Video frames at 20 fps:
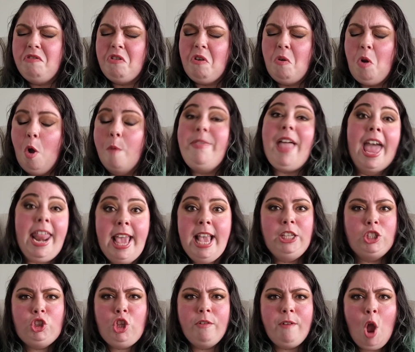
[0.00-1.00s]
of their own home.
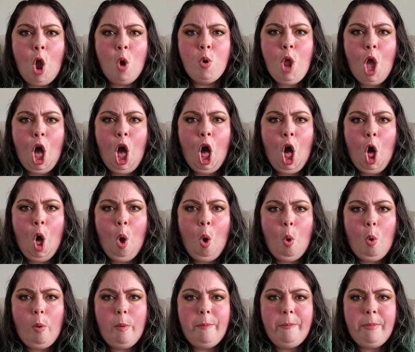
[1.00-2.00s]
That is their own
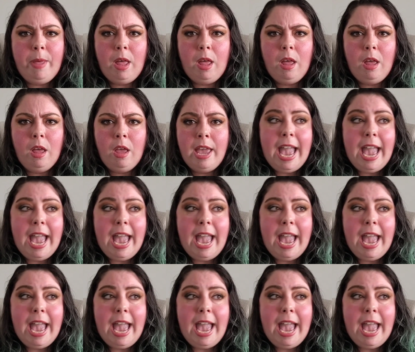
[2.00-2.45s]
home!